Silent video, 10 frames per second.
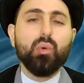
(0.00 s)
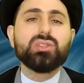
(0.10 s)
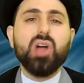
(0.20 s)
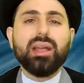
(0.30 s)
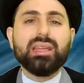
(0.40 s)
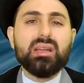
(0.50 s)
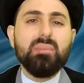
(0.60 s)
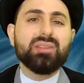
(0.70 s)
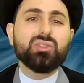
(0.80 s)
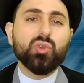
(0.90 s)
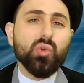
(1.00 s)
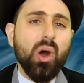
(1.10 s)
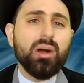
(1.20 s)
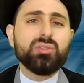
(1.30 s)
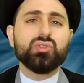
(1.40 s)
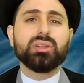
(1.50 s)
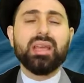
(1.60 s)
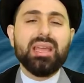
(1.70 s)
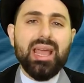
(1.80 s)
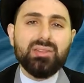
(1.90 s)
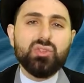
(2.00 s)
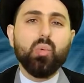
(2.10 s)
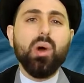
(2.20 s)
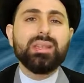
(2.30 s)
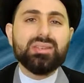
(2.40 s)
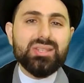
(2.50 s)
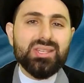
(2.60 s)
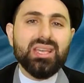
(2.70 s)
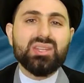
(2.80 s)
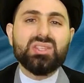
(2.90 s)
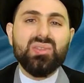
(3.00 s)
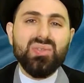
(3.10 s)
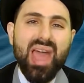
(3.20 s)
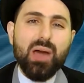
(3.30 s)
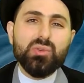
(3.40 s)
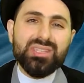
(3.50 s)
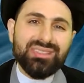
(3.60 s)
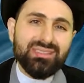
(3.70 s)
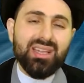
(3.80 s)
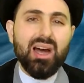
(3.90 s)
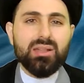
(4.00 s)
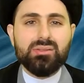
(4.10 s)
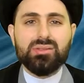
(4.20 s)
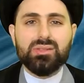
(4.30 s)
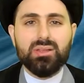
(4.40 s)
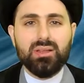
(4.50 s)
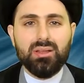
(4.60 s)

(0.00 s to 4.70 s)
We're talking about 226,000 tons.